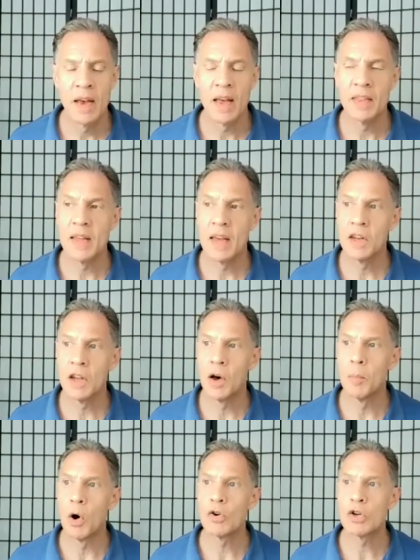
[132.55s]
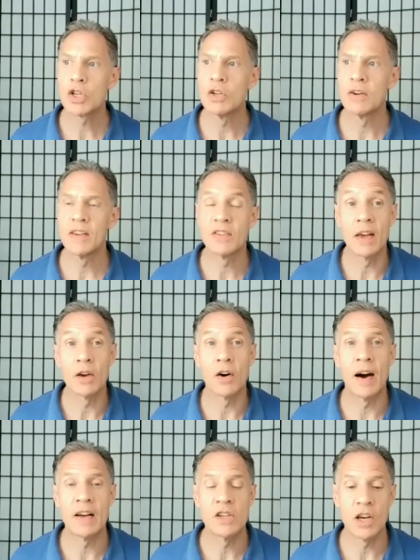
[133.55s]
and then emotionally,
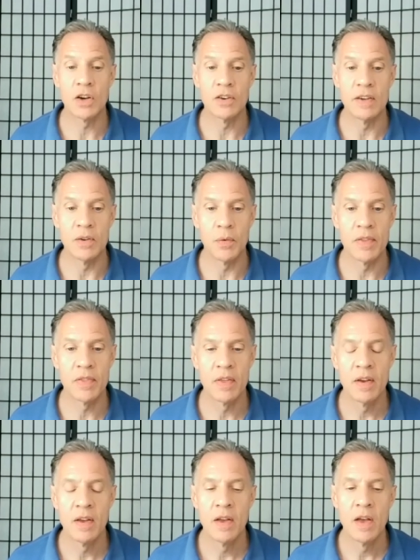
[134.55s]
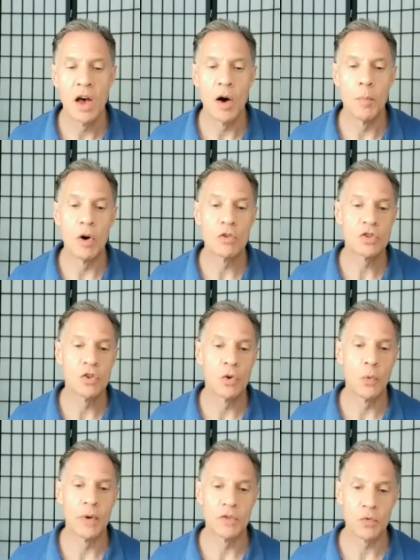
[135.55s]
psychologically, with
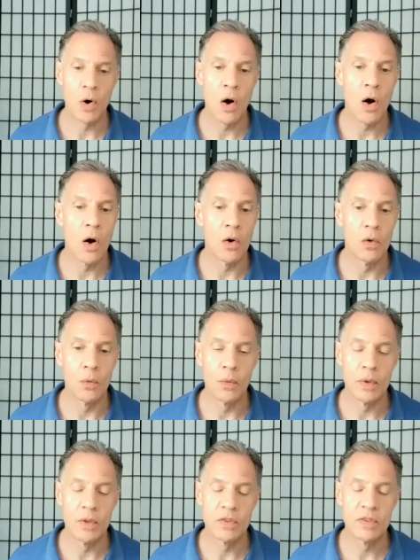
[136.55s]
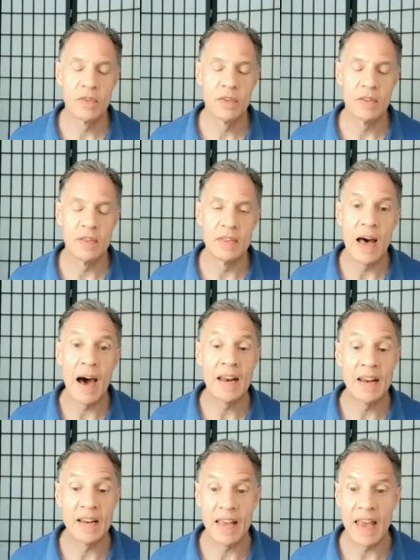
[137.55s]
emotional withdrawal, with
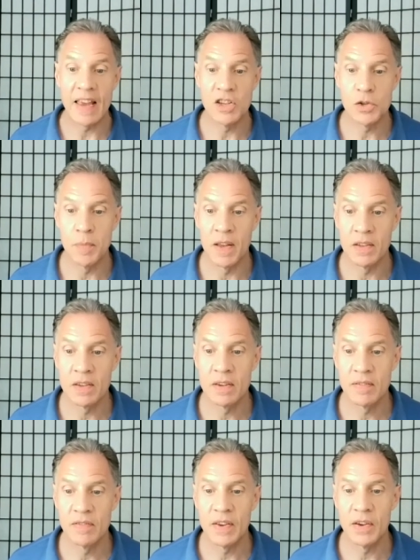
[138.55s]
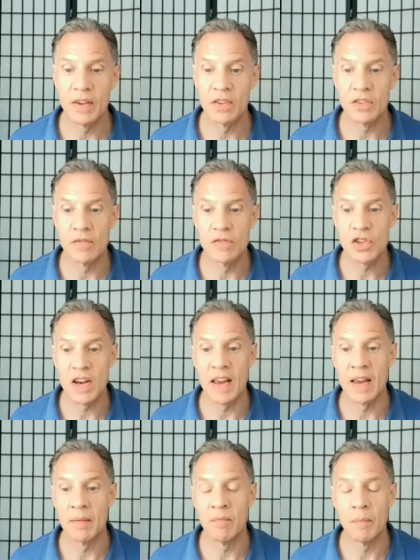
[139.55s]
non-engagement, feelings of
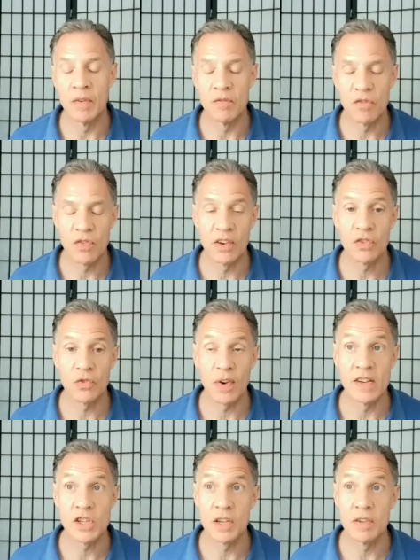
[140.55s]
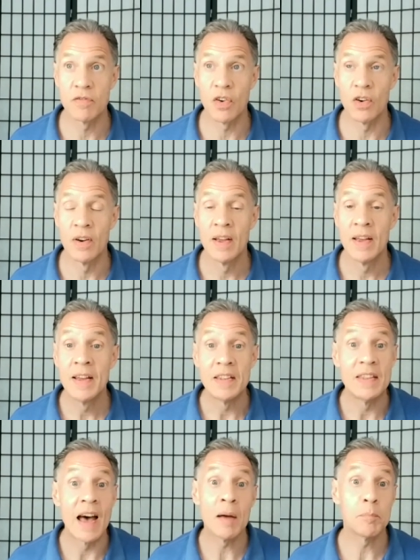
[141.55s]
shame and frustration for
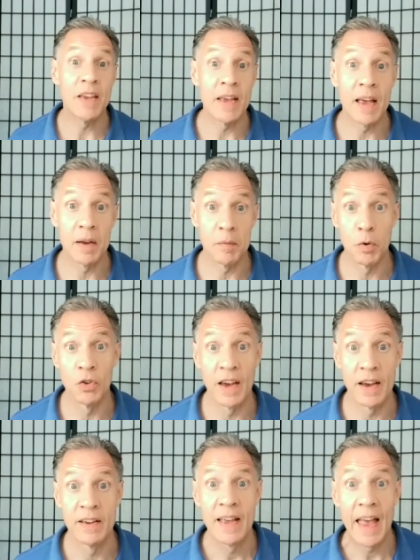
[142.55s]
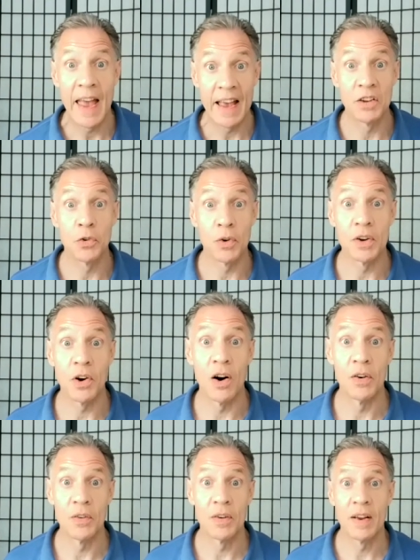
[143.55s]
not being able to handle it
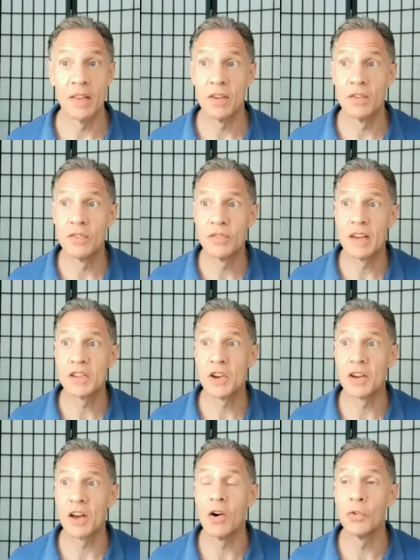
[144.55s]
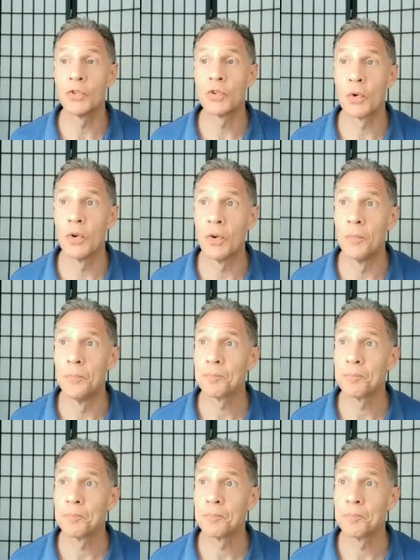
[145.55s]
all, right? There's such a cultural